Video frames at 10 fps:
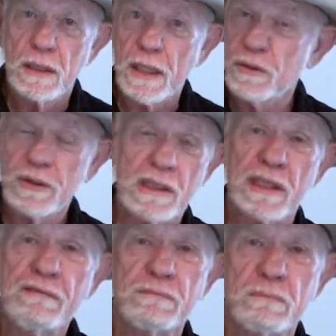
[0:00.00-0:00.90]
I couldn't
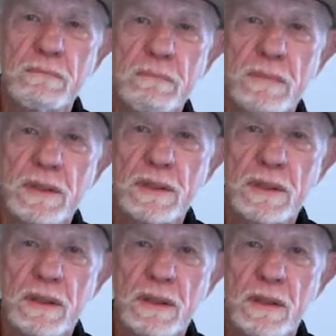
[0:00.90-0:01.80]
leave him,
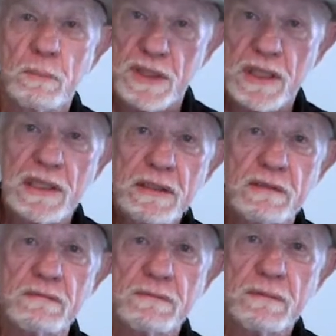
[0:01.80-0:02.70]
but to
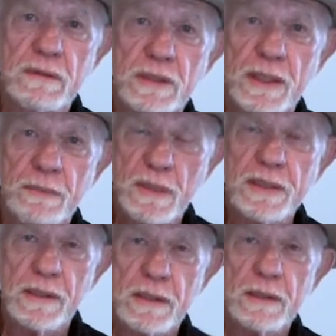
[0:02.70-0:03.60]
live, it meant
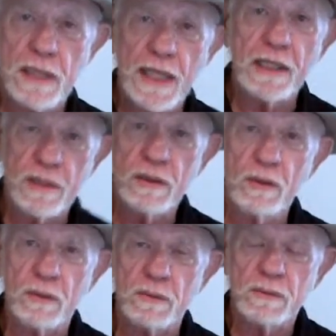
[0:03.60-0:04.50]
I had to go.